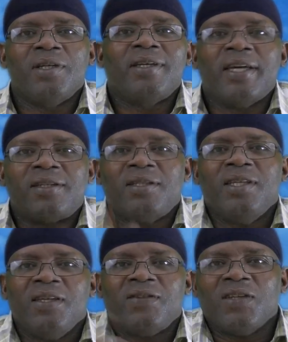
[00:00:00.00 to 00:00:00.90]
get
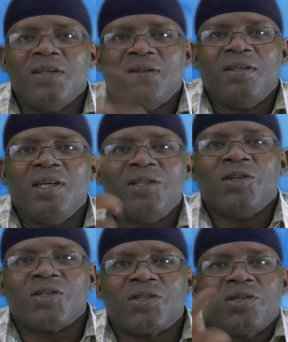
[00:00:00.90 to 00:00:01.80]
things, eat
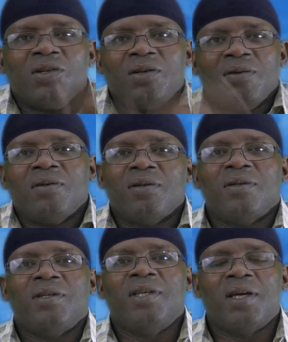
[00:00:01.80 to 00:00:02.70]
things,
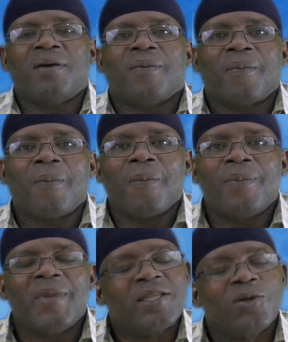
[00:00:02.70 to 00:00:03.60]

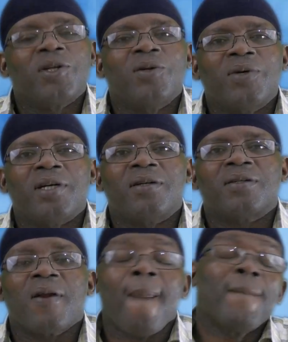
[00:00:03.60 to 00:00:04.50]
that's how they look at us.
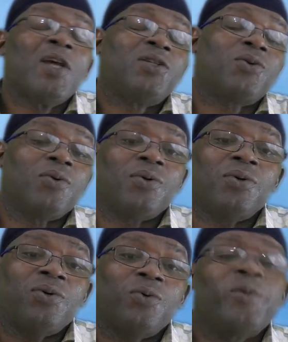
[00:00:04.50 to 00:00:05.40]

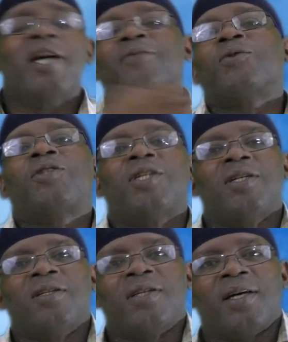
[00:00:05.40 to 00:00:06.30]
So we have to
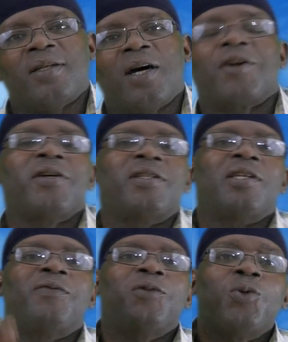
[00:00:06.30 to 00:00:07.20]
change that. Otherwise,
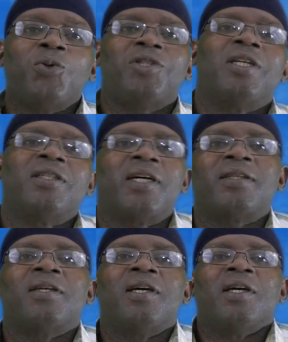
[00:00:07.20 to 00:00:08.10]
if we don't change
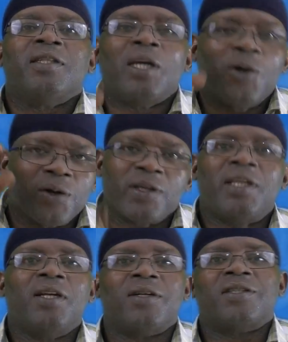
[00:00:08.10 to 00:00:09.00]
that, they're gonna
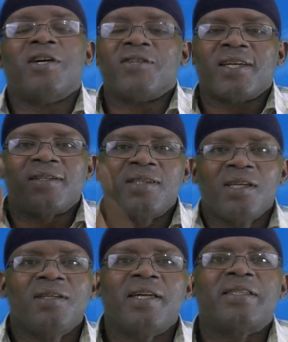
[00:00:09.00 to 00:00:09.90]
kill us. There is a
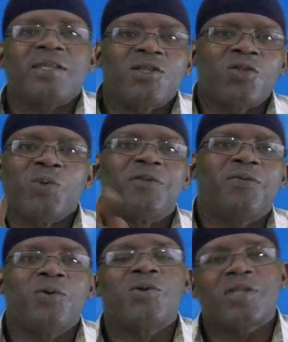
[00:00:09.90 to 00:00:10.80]
saying that says sweet
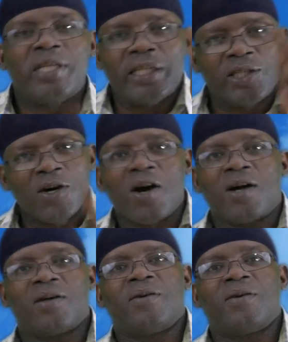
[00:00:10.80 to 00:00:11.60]
food will kill dog.